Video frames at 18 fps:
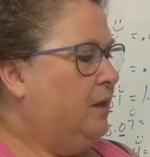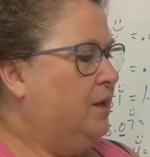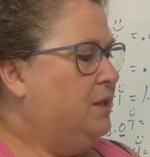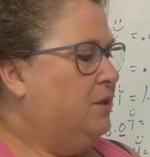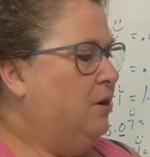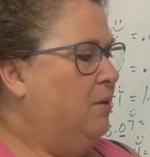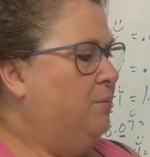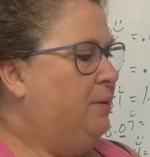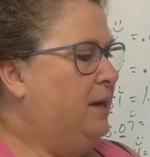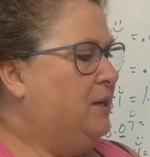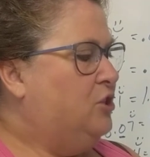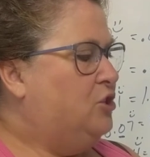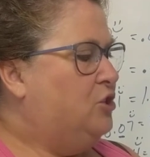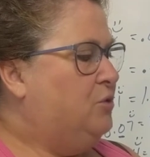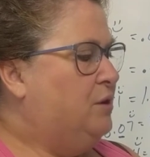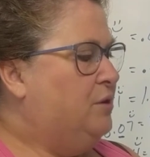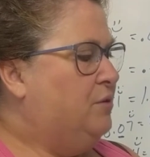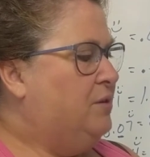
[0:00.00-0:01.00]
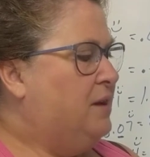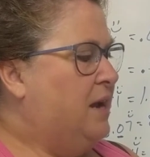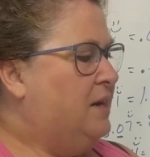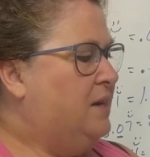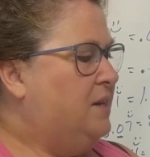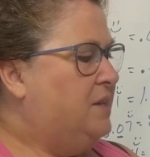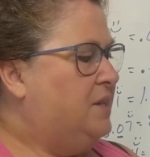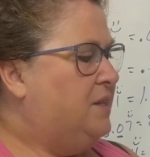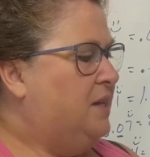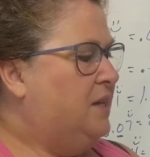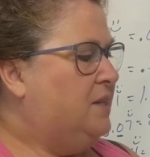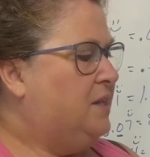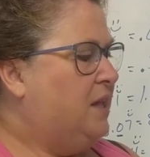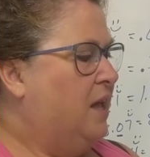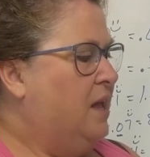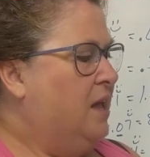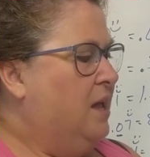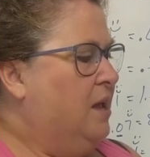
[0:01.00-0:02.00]
So on page 296,
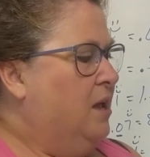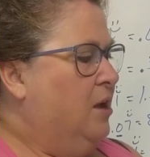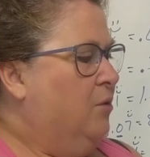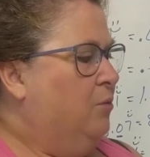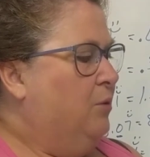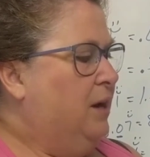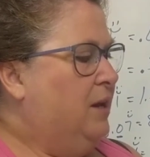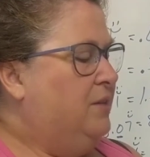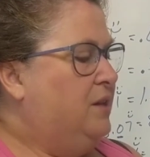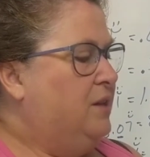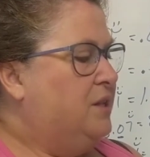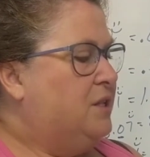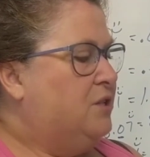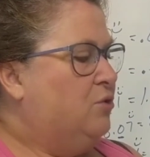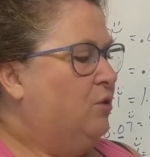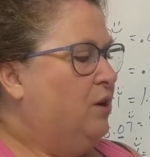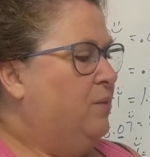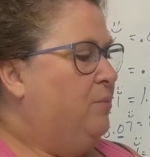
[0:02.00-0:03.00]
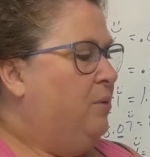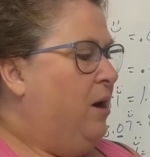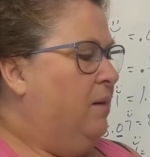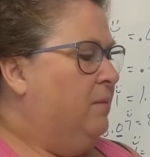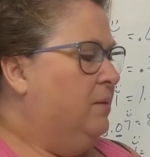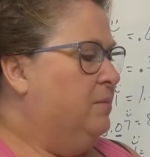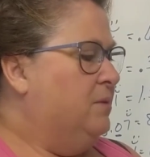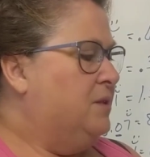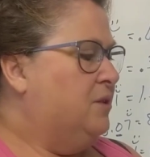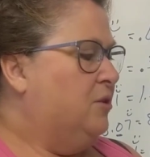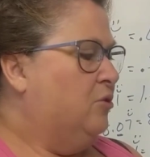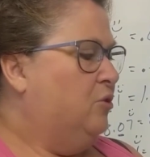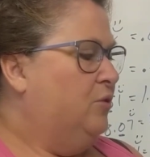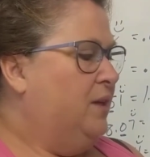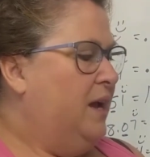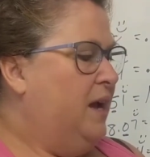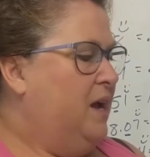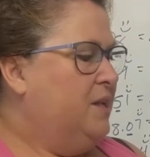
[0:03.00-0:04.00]
read these story problems. Circle
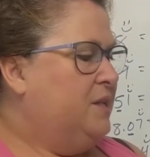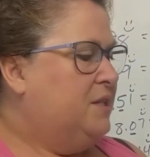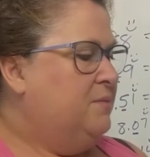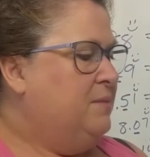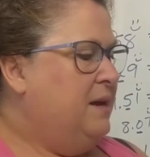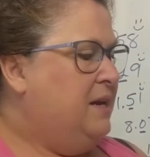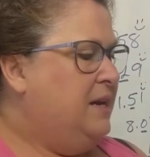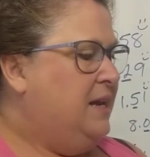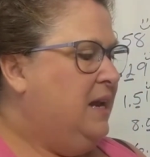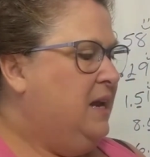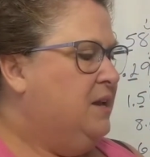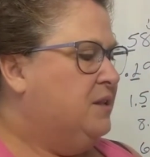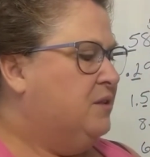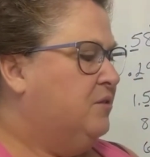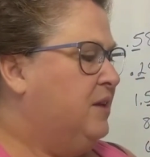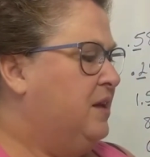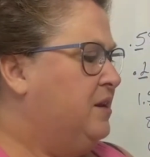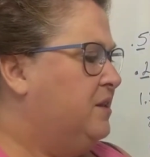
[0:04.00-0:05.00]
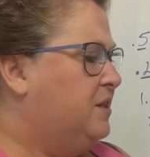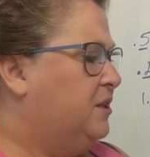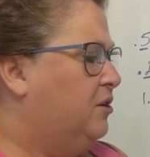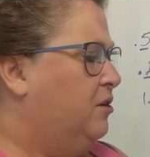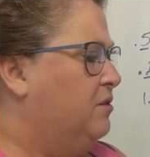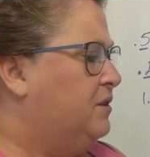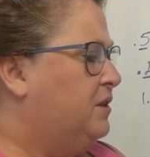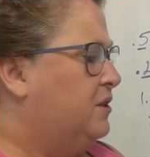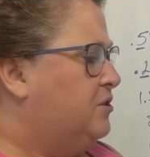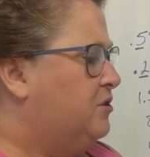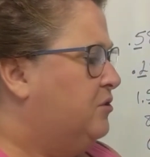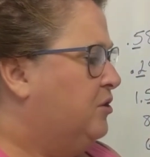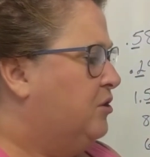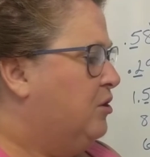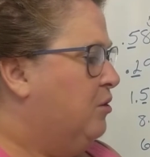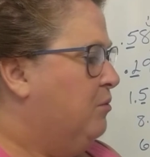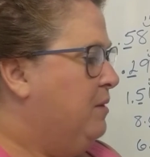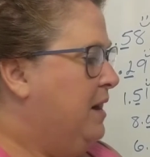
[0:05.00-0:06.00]
the estimated answer that is closest to the
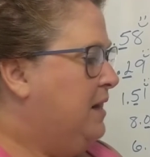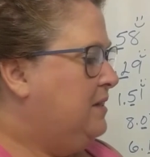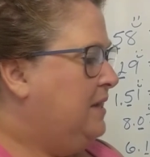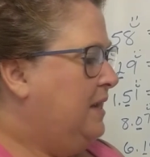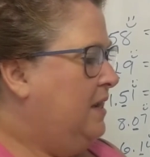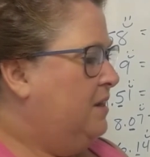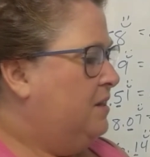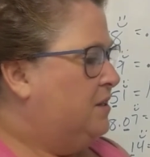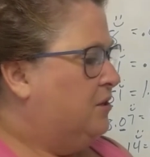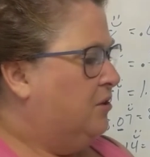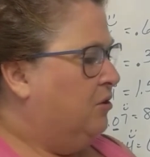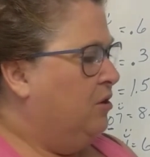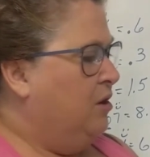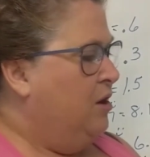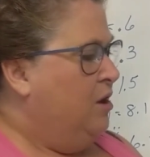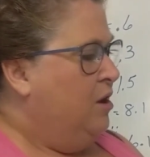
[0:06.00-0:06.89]
correct answer.